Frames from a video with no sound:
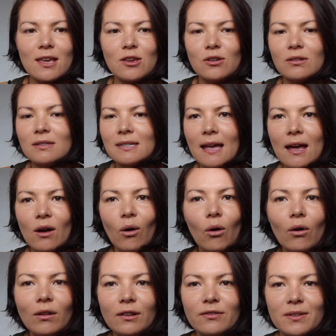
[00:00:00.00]
can say
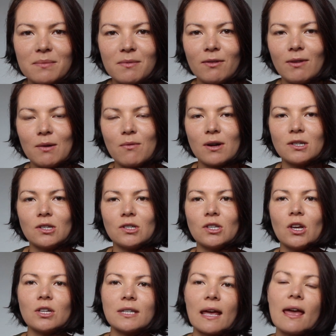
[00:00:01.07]
all of them if you want to. So
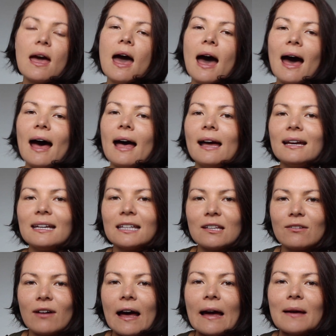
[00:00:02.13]
you say, que te
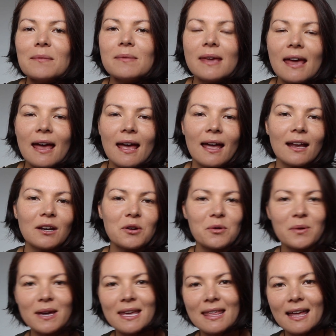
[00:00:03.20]
vaya bien,
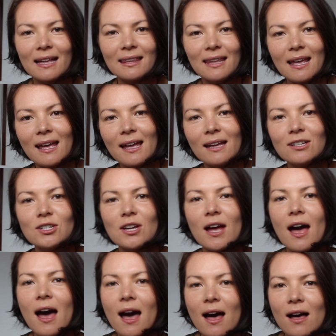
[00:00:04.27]
cuídate,
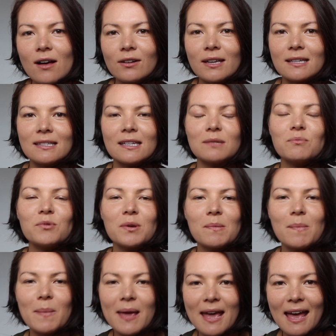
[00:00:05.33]
chao, que estés muy
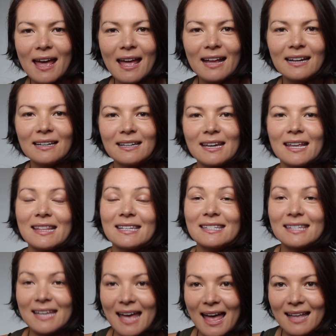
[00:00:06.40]
bien, que
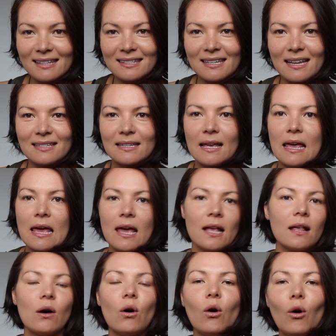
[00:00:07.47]
descanses,
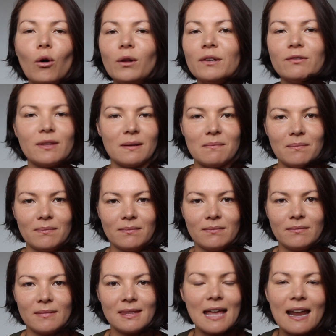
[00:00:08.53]
all of them.
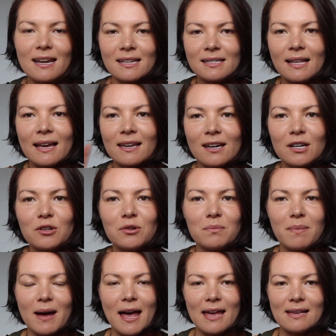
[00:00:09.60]
That is like a
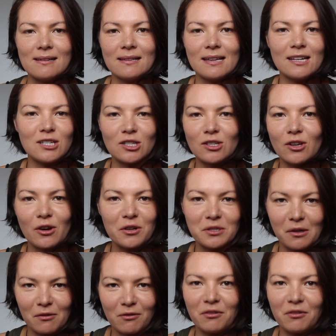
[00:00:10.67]
goodbye. It just goes on